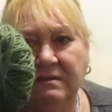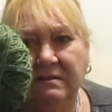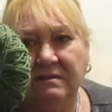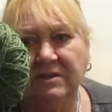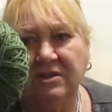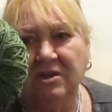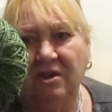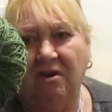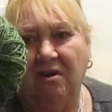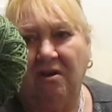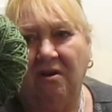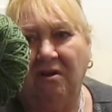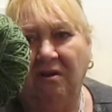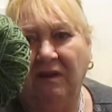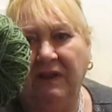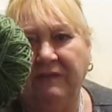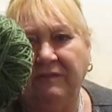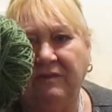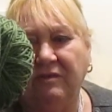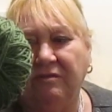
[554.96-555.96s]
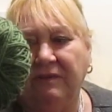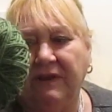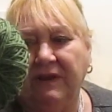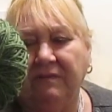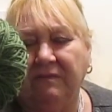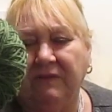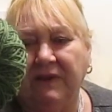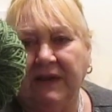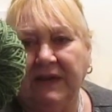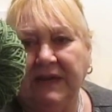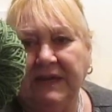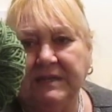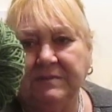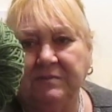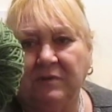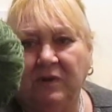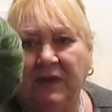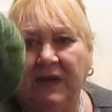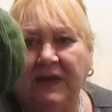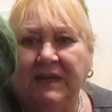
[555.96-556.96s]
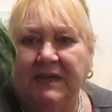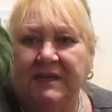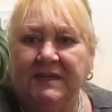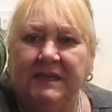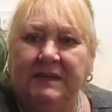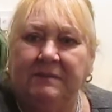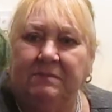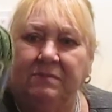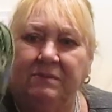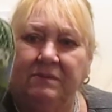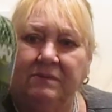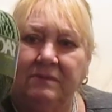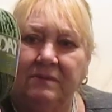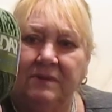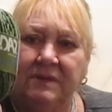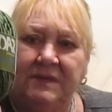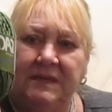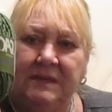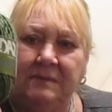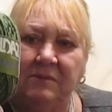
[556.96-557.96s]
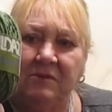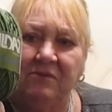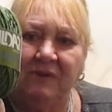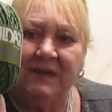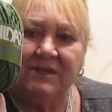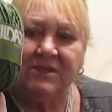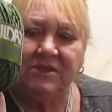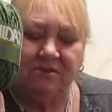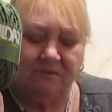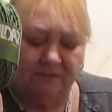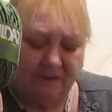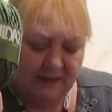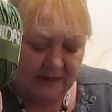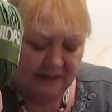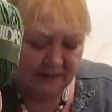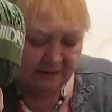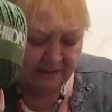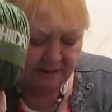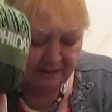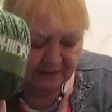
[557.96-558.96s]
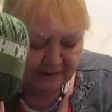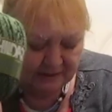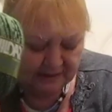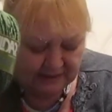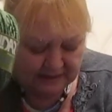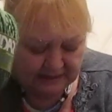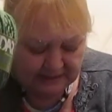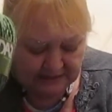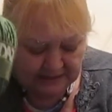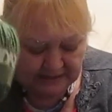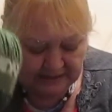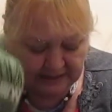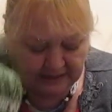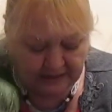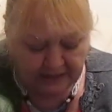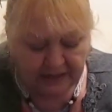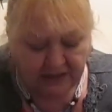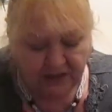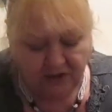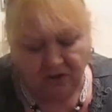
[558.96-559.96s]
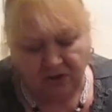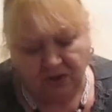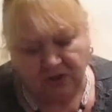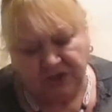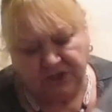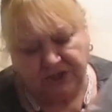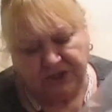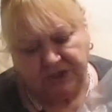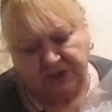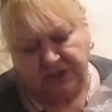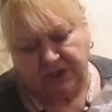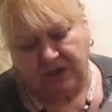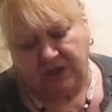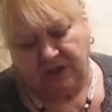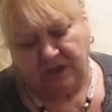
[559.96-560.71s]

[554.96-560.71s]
it's not olive green really, it's more like a deep grass green. And I got